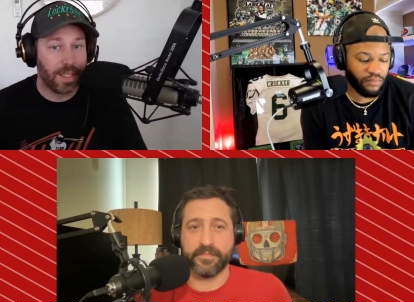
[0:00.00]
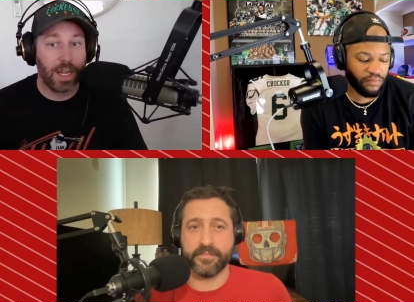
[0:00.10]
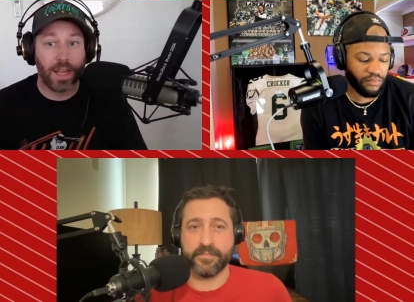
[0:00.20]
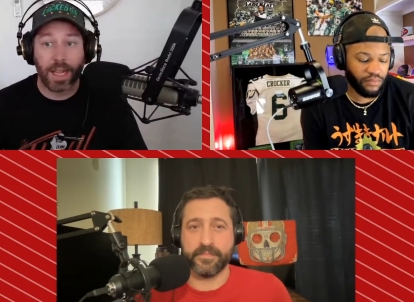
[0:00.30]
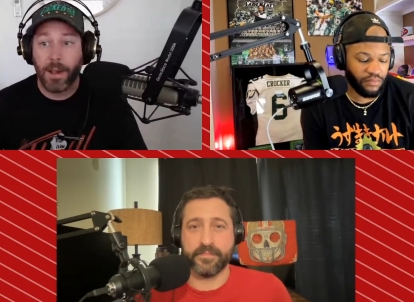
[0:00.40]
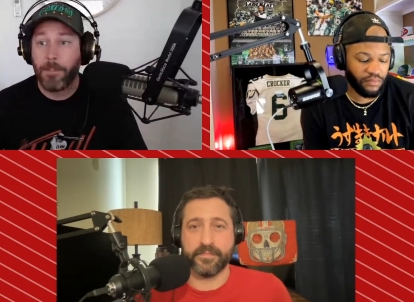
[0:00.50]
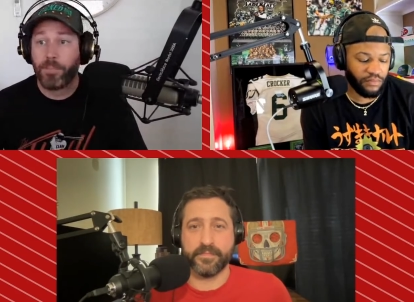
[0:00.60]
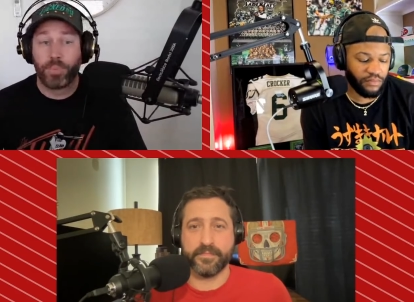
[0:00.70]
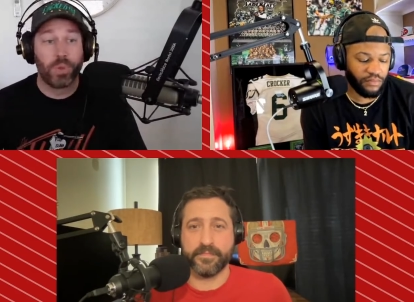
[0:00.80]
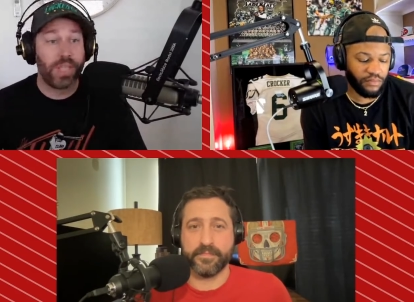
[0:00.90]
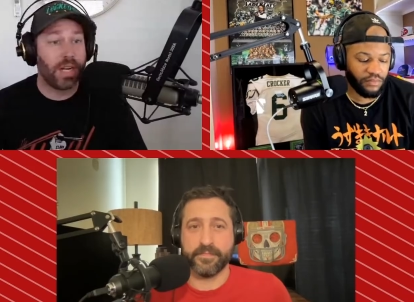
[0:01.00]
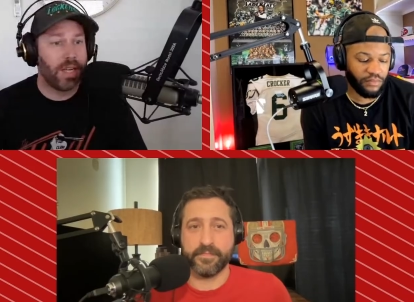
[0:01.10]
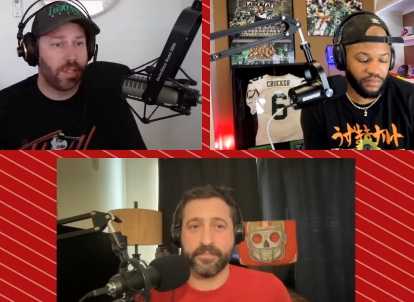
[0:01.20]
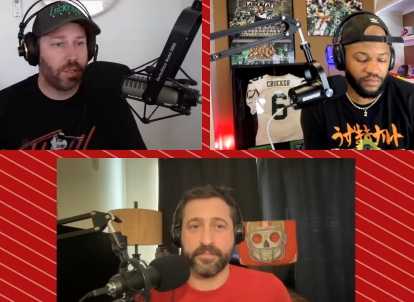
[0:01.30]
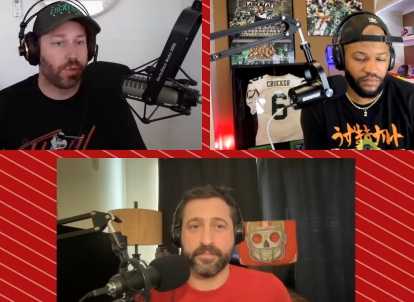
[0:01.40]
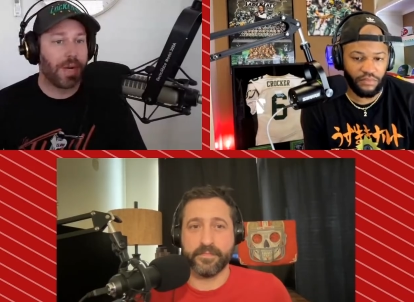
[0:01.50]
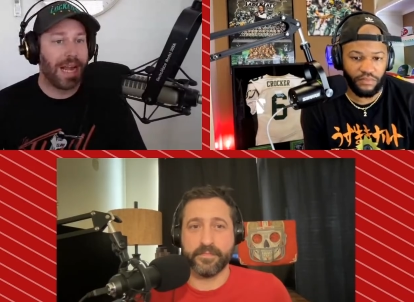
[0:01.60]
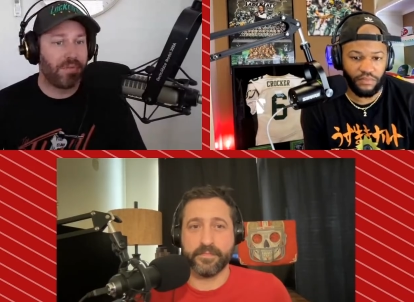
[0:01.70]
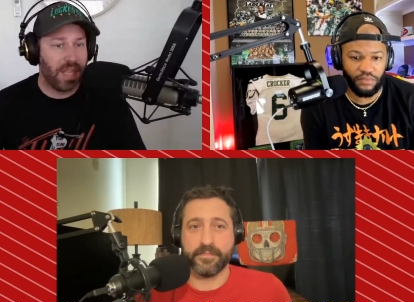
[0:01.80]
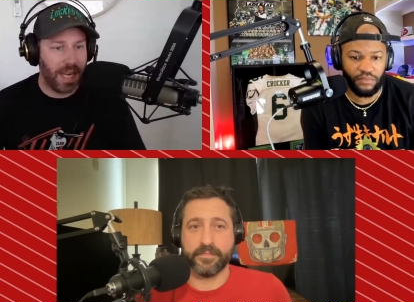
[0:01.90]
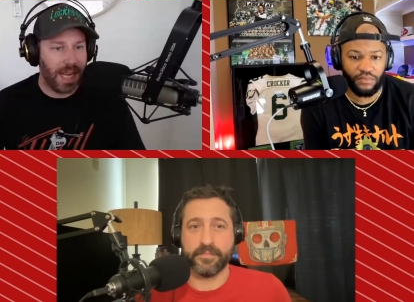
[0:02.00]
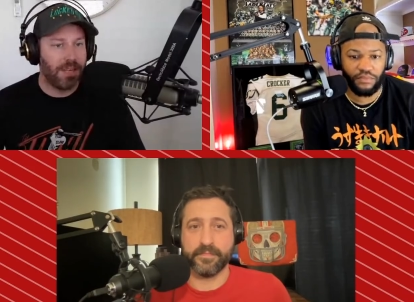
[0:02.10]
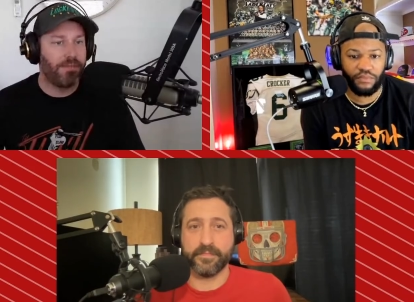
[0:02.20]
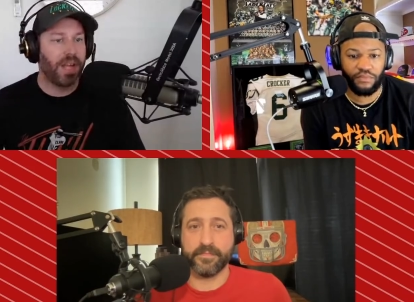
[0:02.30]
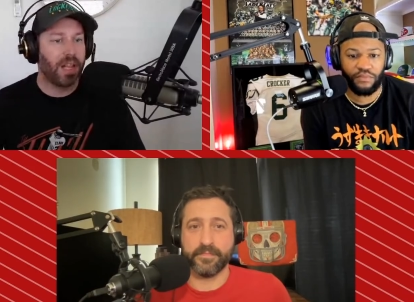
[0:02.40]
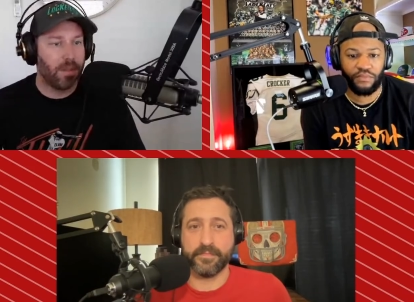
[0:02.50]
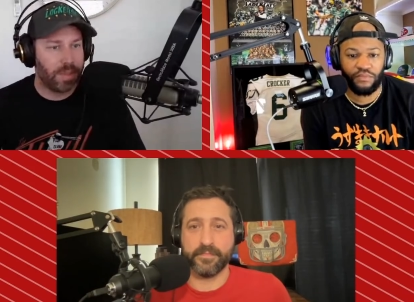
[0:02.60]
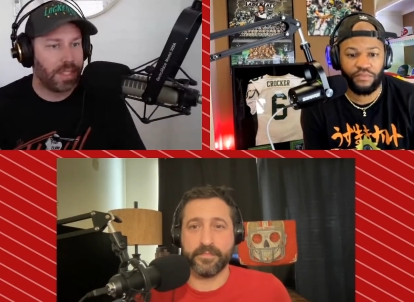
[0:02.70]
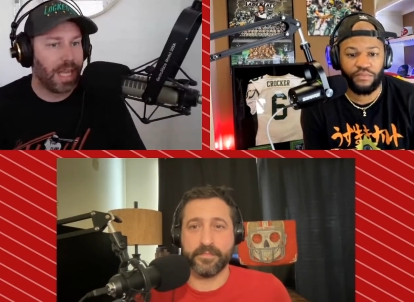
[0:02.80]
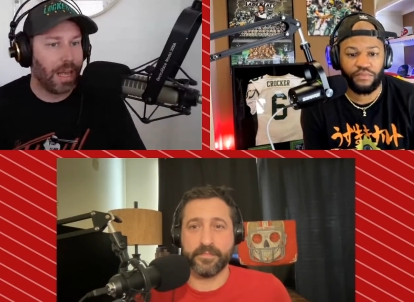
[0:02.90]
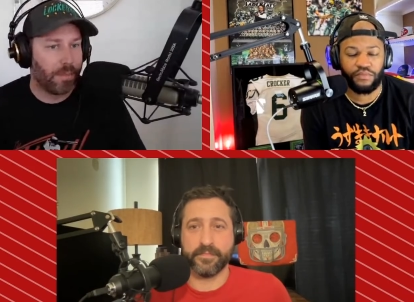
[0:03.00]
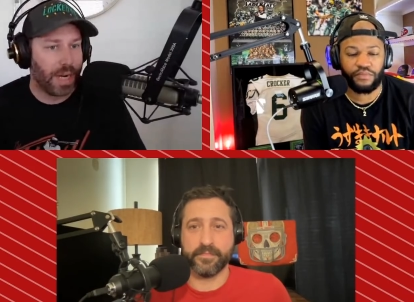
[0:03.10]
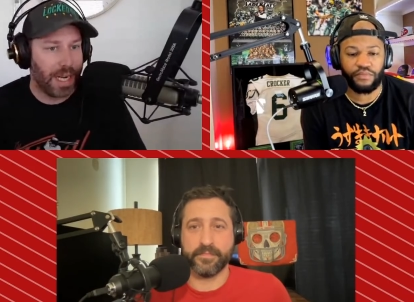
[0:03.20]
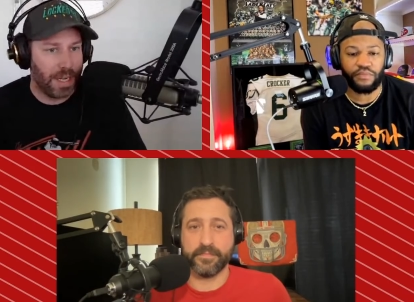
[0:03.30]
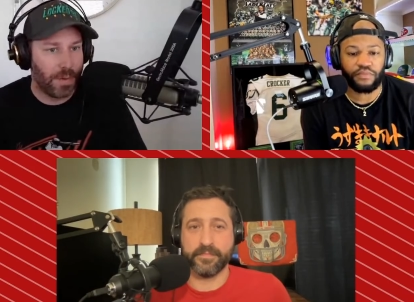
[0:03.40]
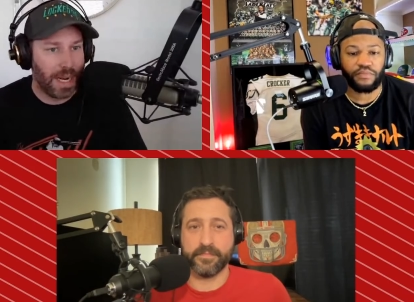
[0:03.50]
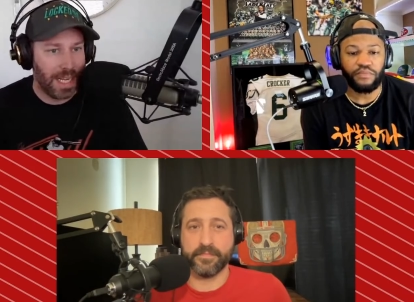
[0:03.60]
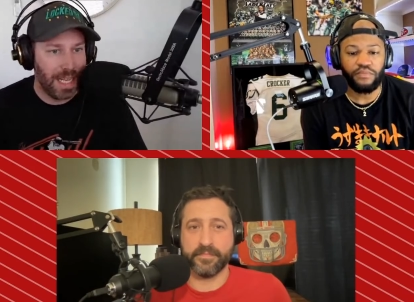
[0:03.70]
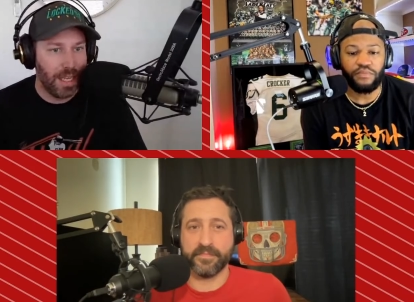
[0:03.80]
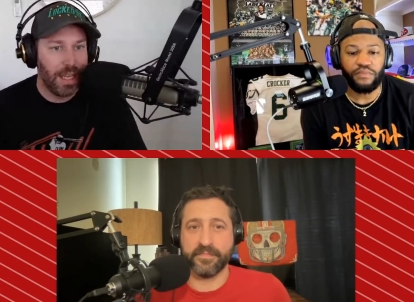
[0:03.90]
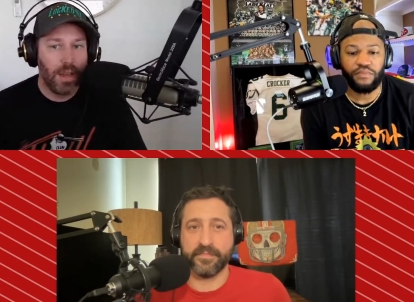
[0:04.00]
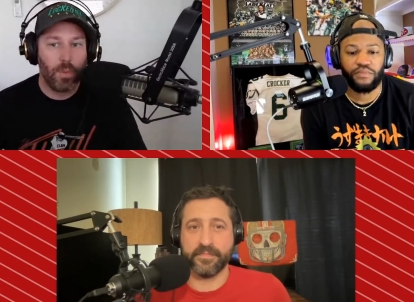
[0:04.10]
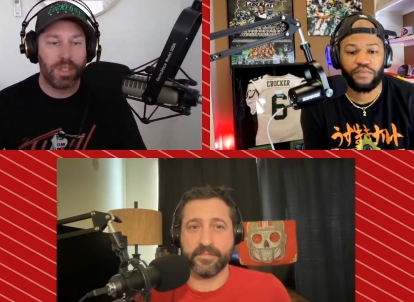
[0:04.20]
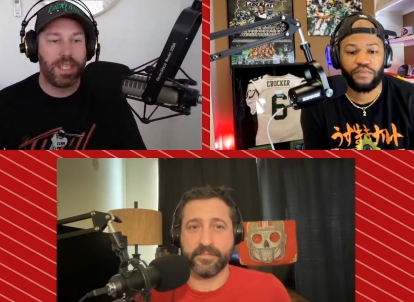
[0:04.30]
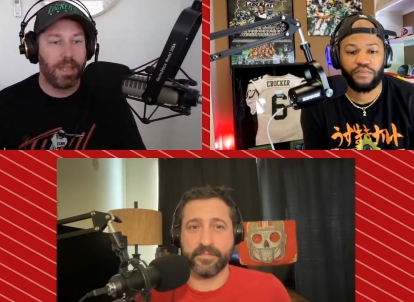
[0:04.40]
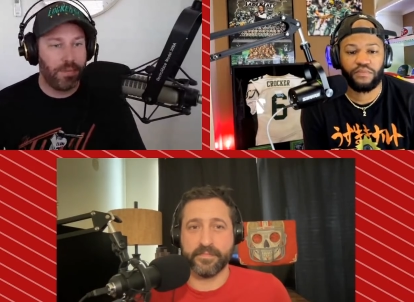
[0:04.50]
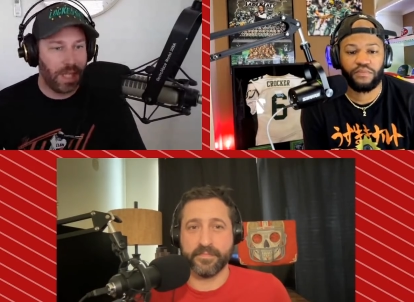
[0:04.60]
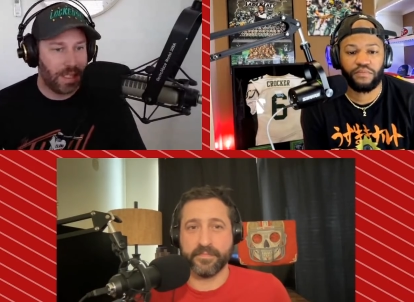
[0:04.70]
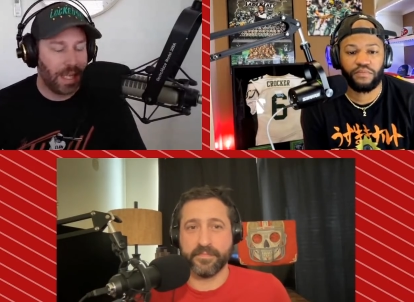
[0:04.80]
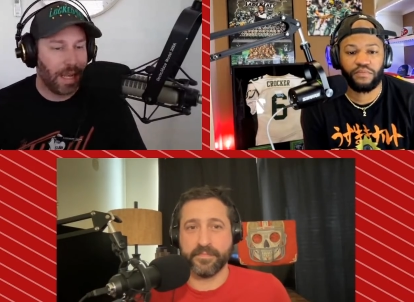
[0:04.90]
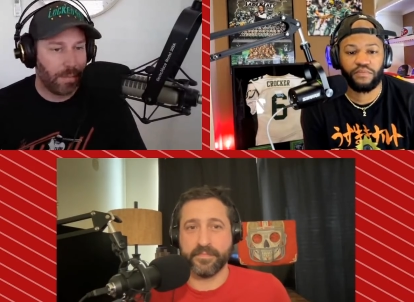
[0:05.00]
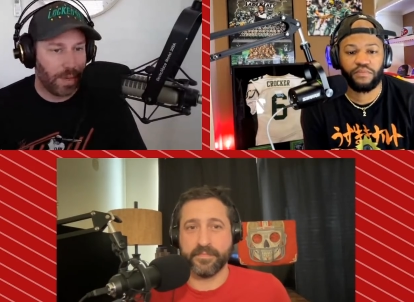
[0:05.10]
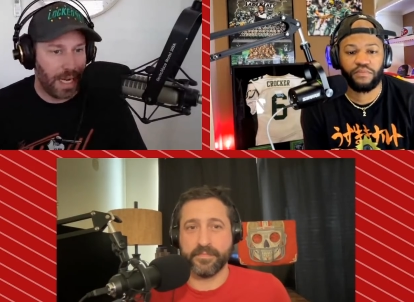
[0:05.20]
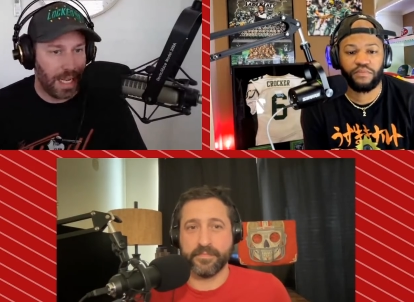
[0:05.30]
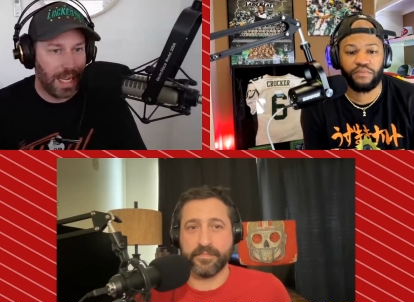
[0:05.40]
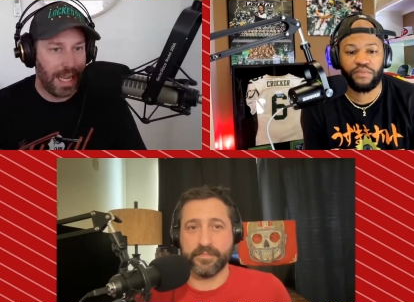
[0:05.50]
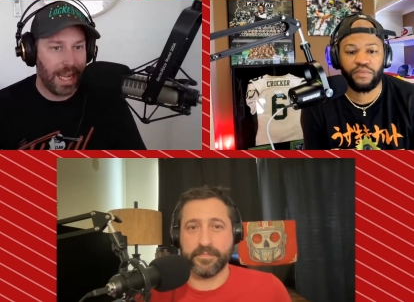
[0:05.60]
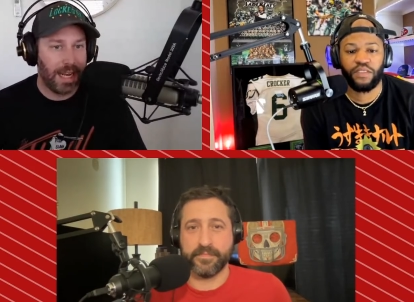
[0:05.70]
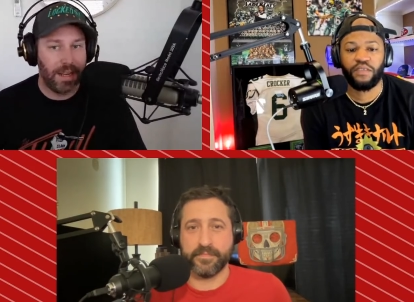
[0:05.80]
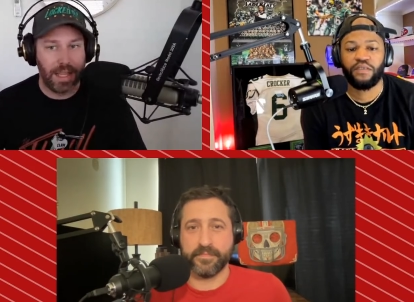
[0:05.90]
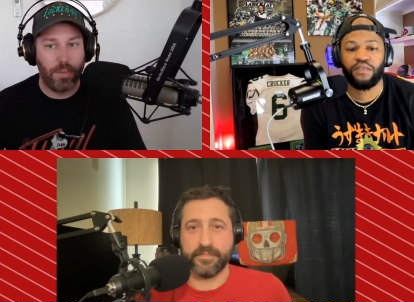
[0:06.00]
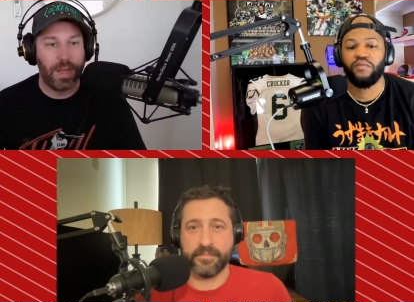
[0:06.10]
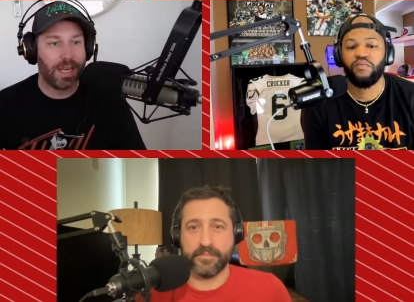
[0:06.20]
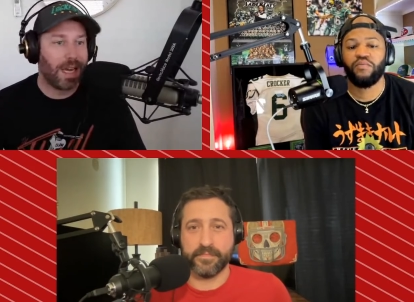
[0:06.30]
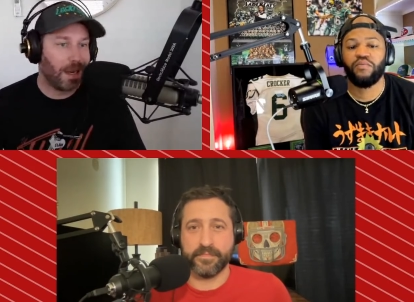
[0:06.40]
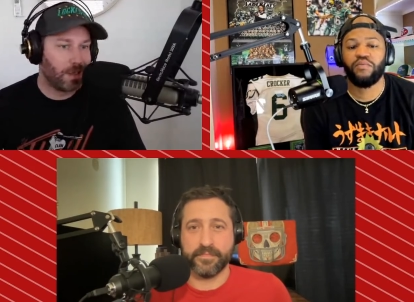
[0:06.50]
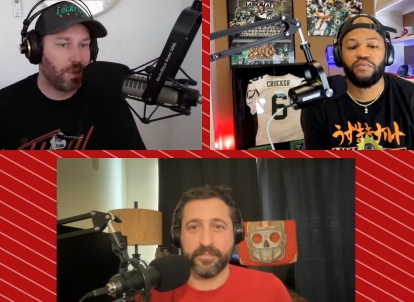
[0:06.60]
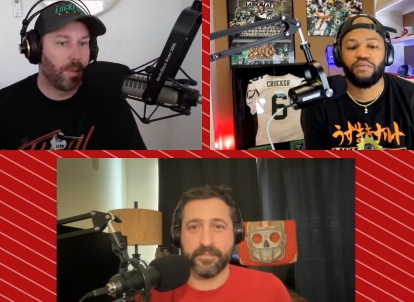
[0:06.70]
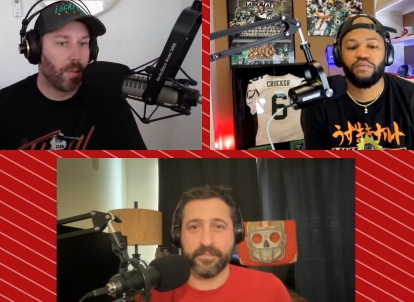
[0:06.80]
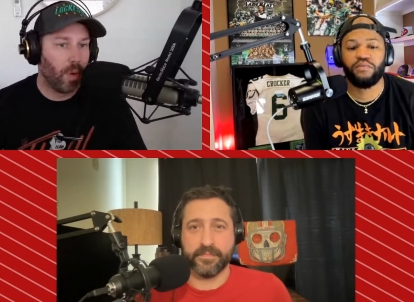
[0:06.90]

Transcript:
Speaker 1: It's not like Bruce Arians drafted and developed Tom Brady, right? He was gifted Tom Brady, and they went and got a Super